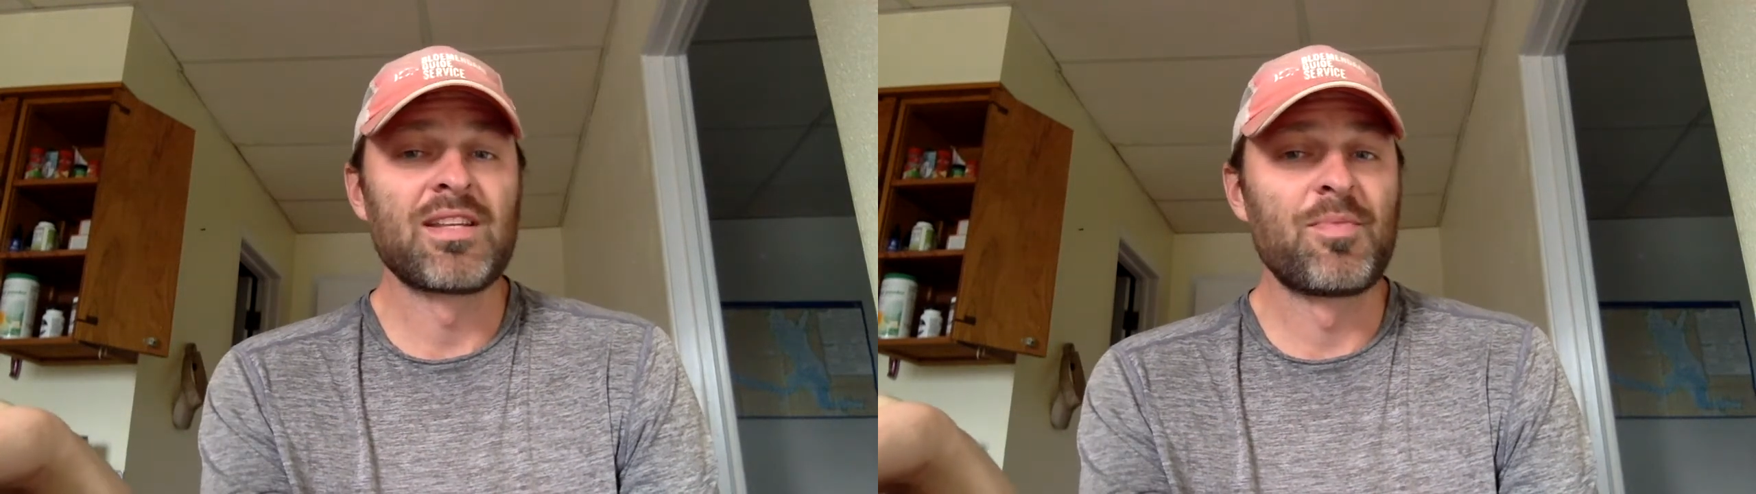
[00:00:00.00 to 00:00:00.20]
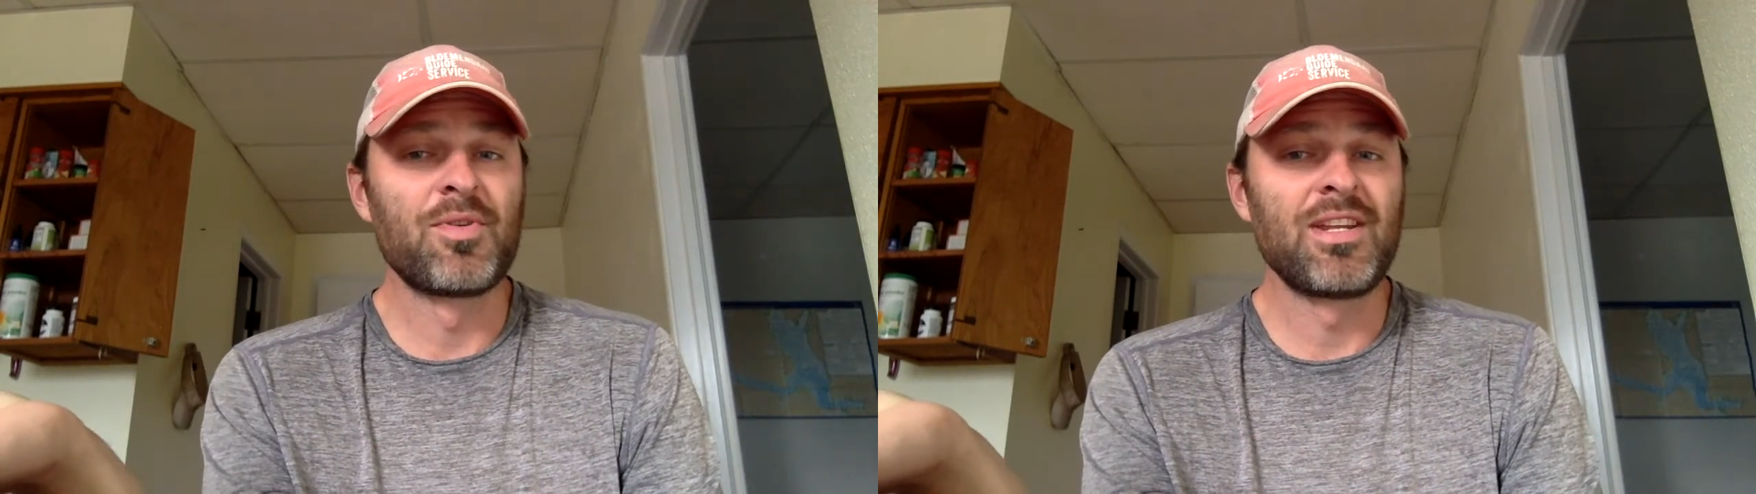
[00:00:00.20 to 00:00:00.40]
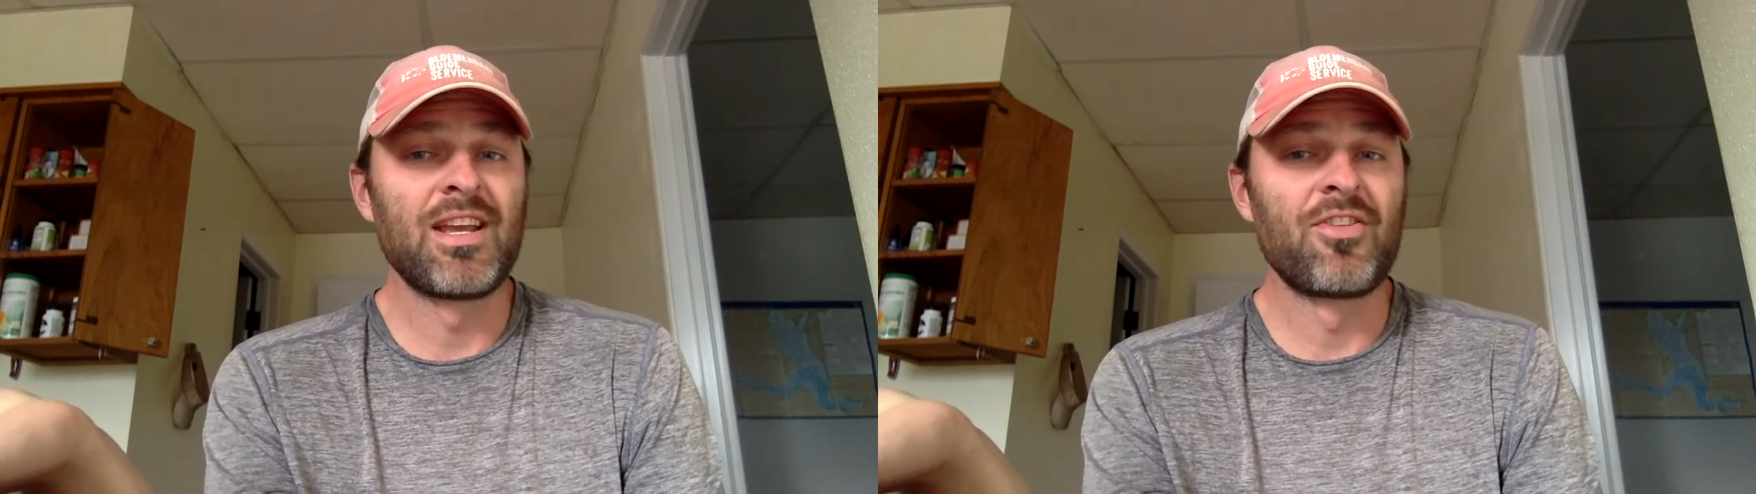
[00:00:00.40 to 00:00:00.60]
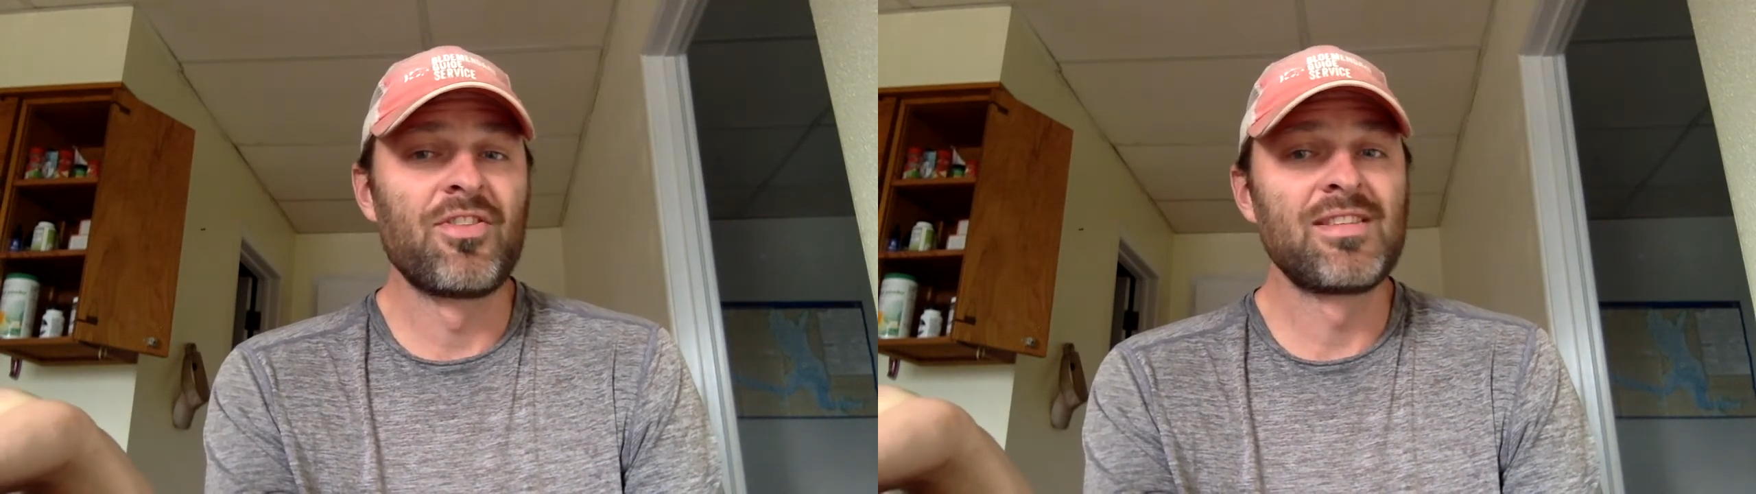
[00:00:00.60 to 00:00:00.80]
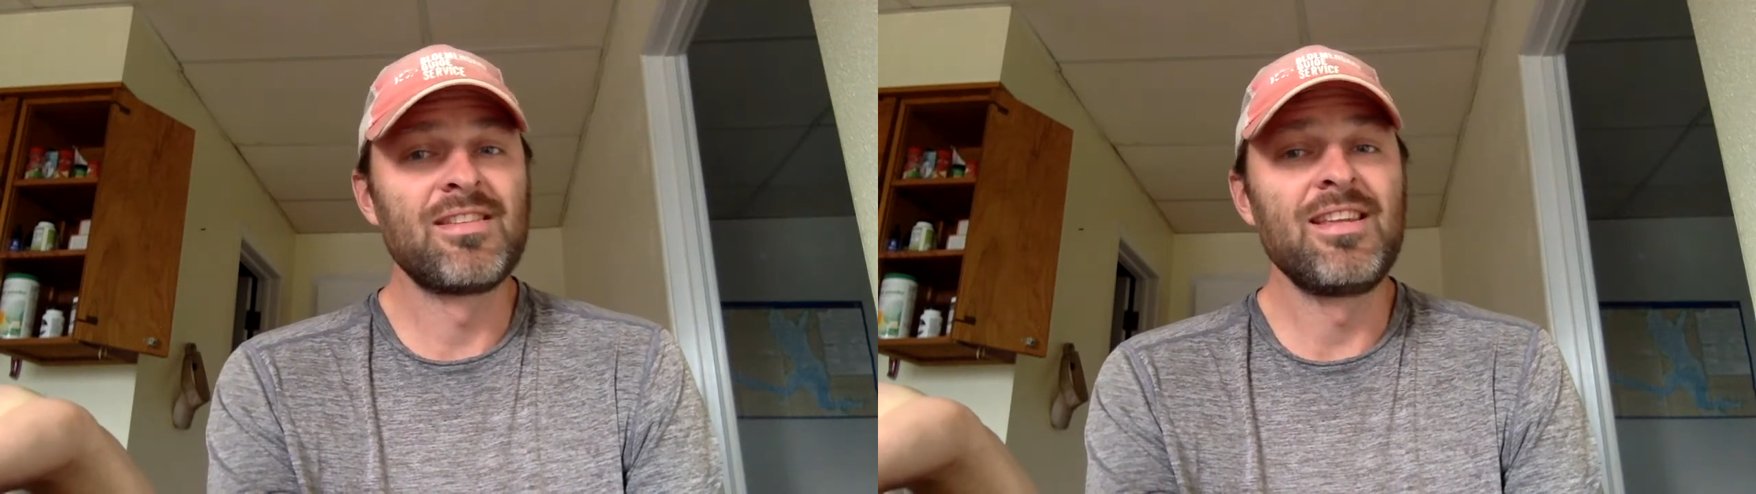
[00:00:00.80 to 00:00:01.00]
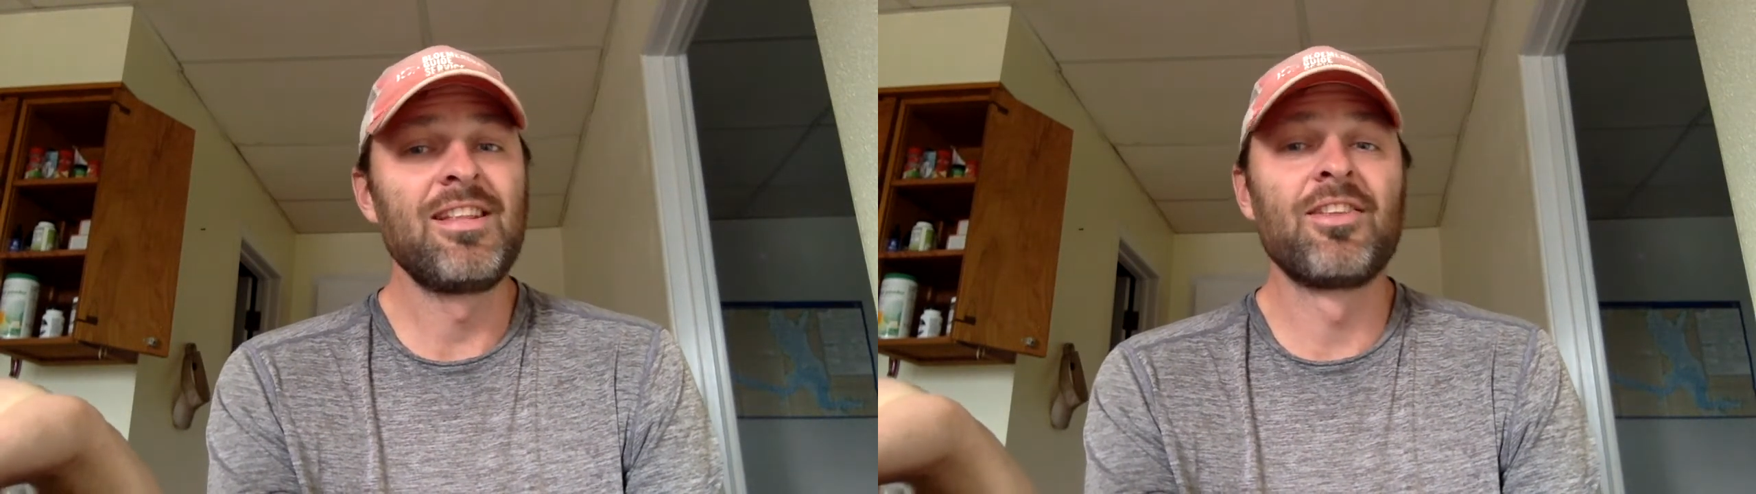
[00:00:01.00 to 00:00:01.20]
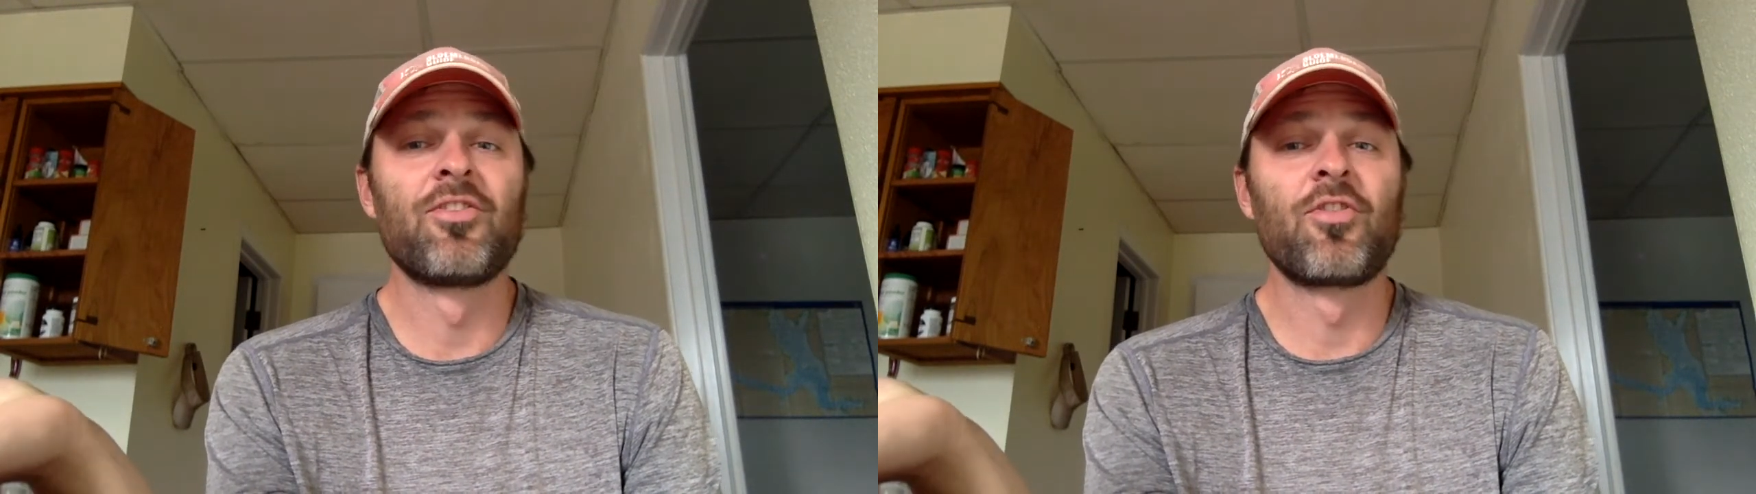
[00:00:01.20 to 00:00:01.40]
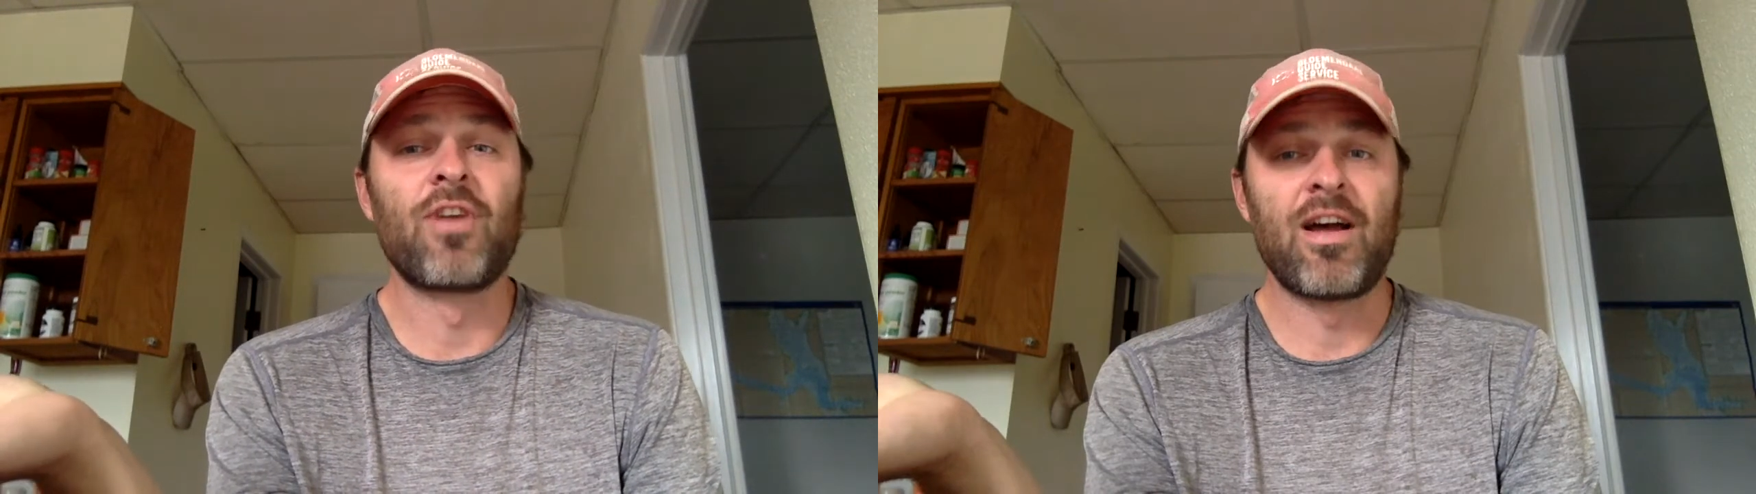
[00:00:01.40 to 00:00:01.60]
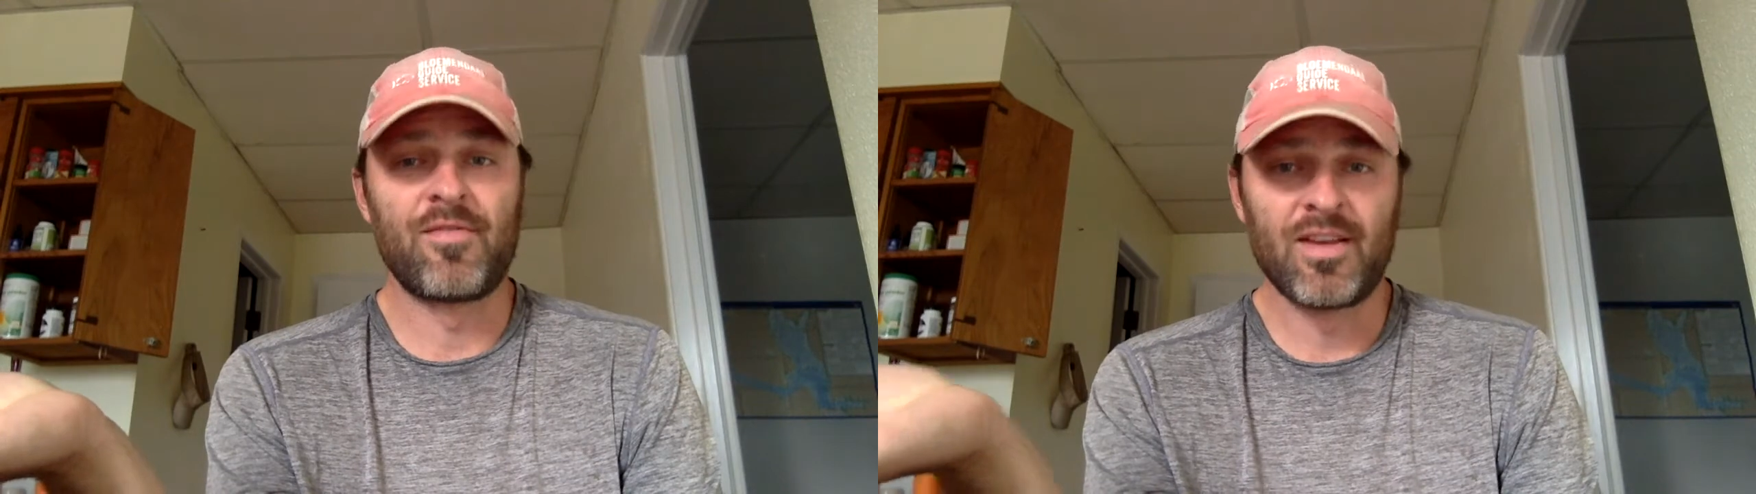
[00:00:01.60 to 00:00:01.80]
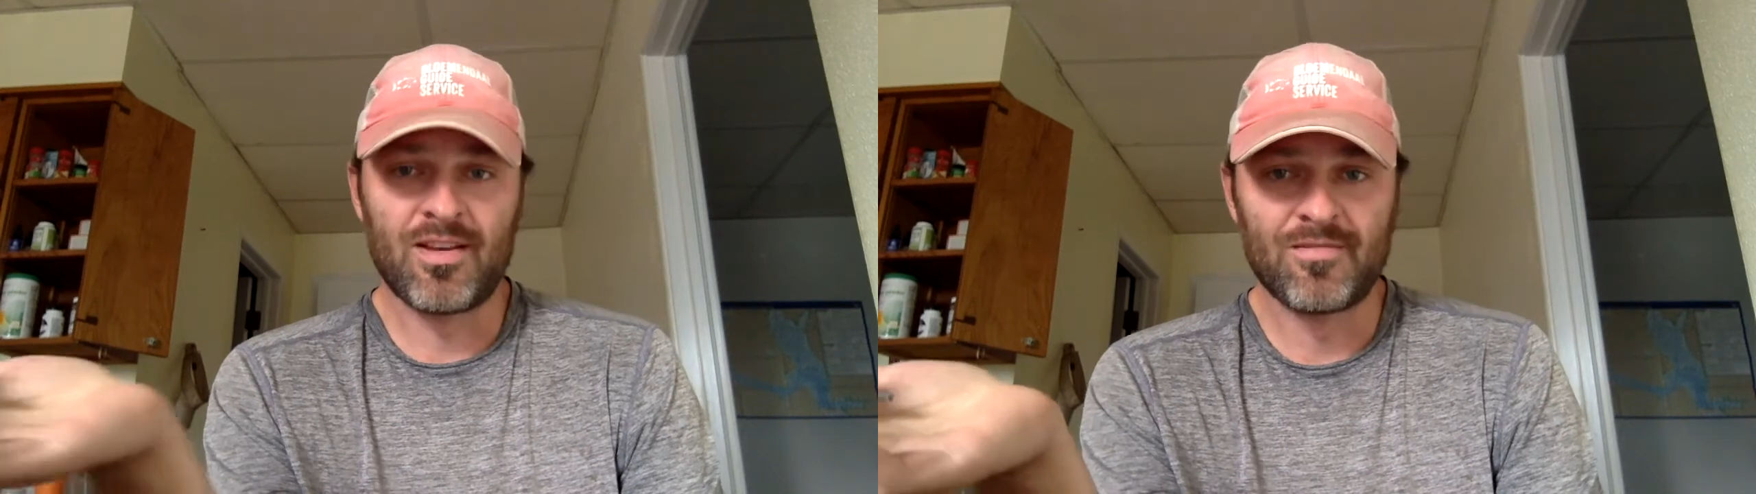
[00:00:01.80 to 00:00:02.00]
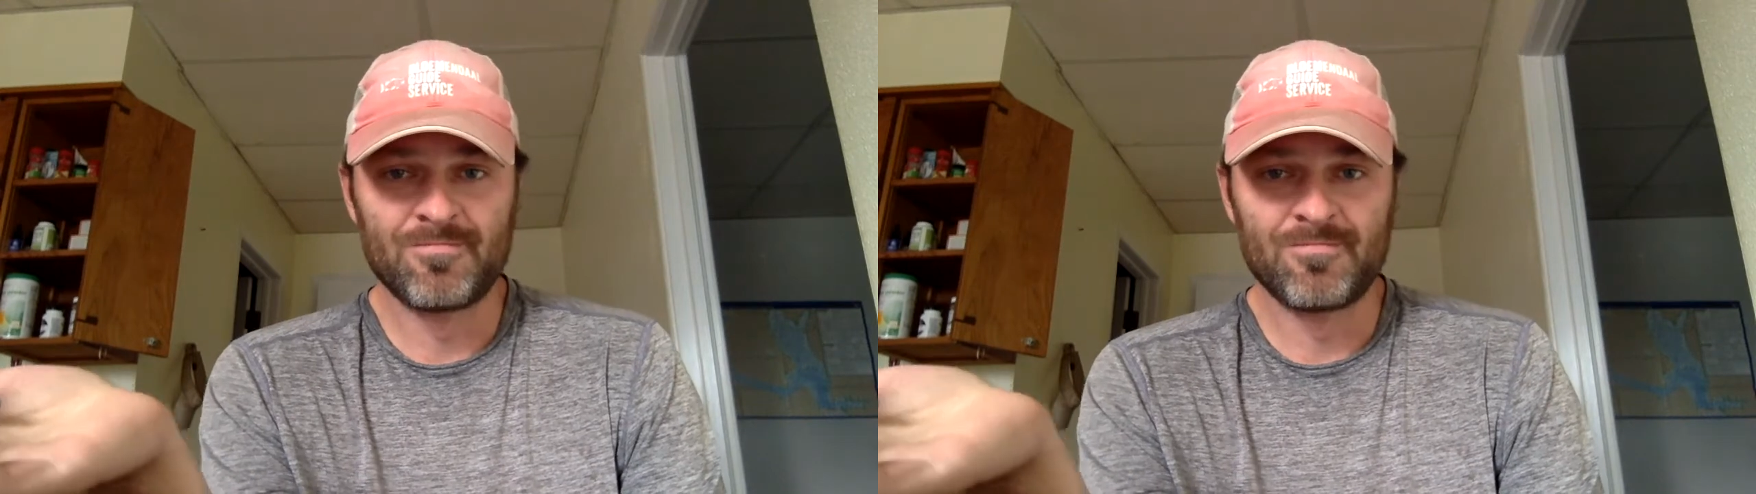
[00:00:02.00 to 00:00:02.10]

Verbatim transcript: I put together this neat little graphic,